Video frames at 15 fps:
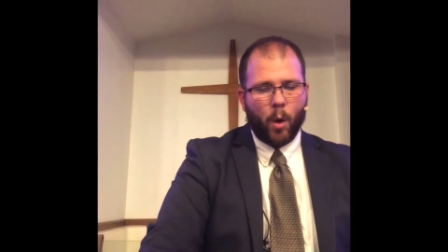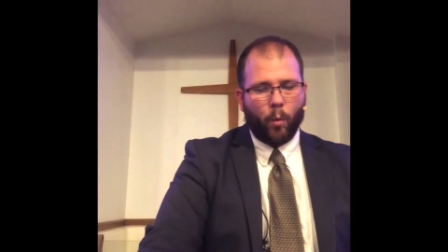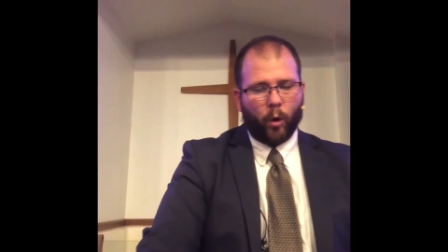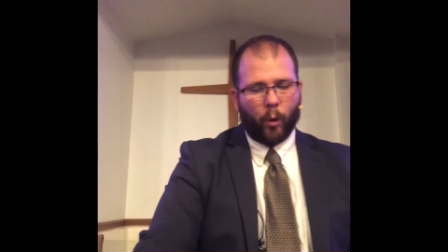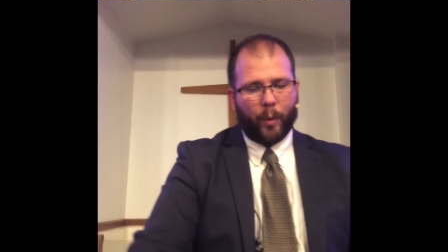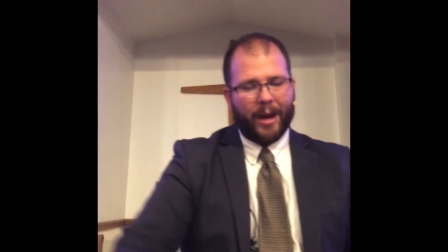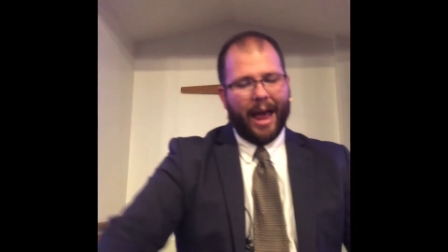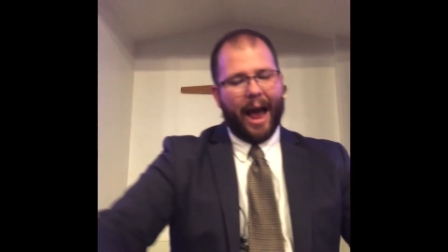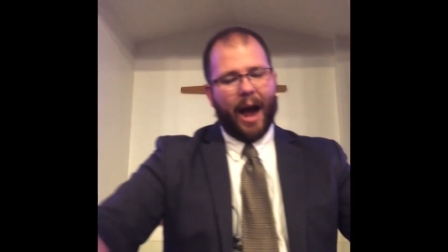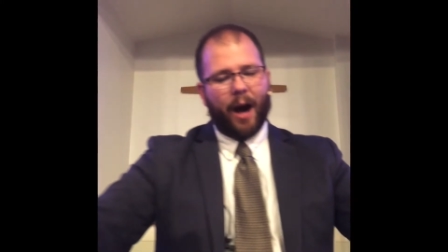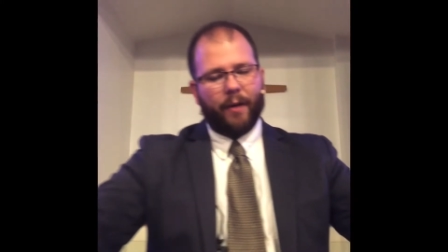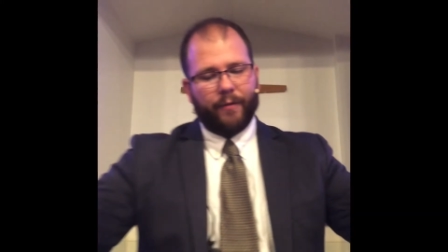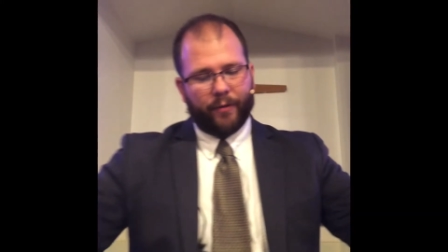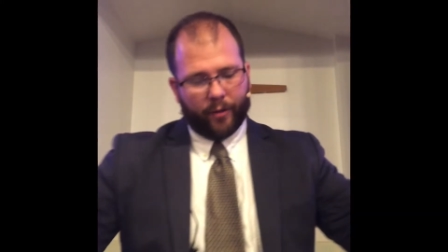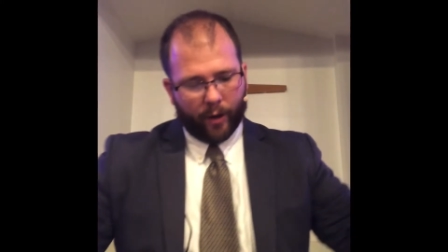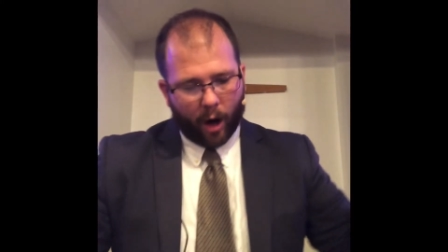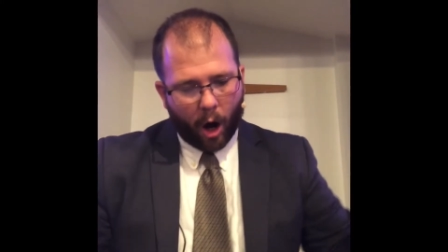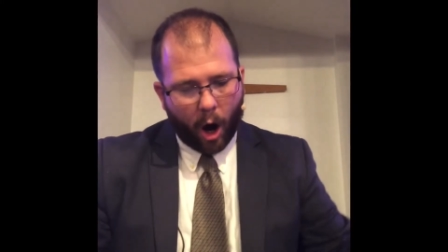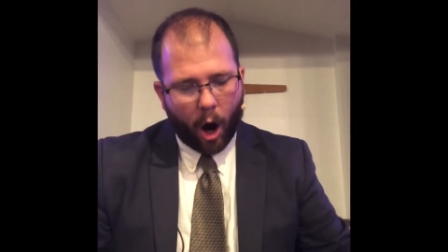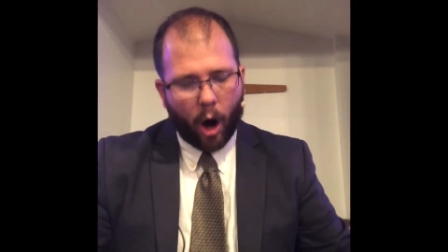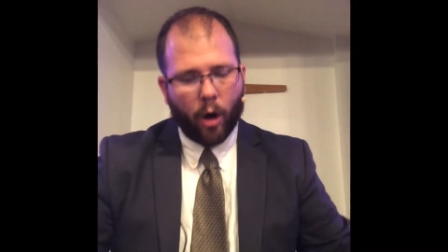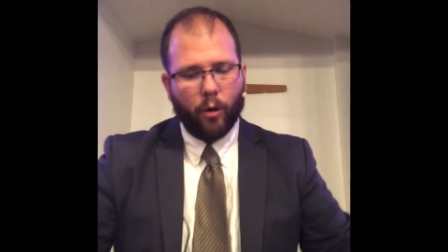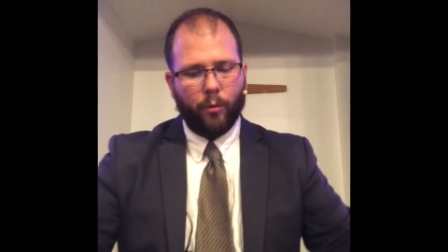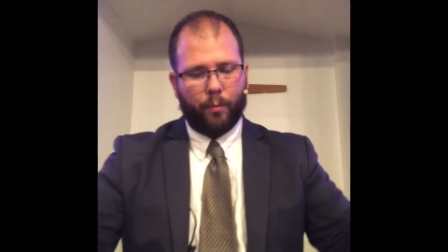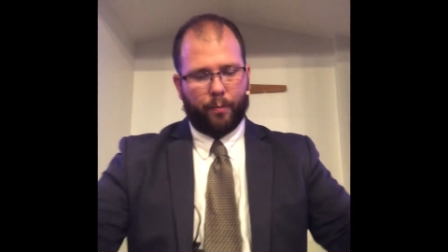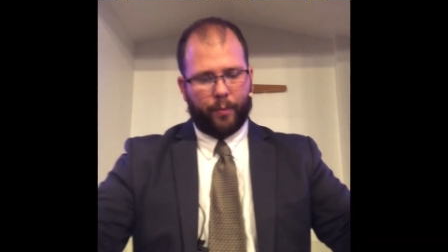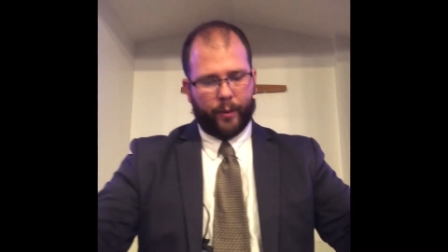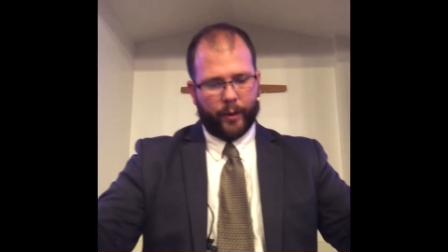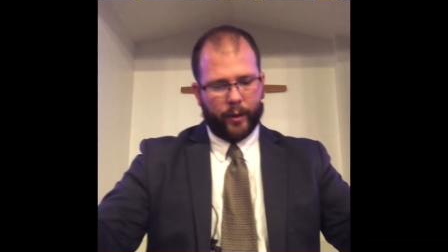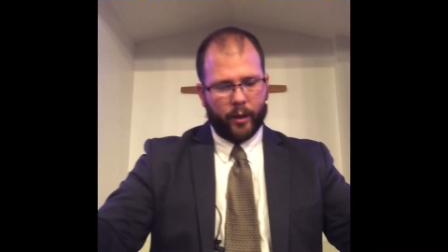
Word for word: where we have the hope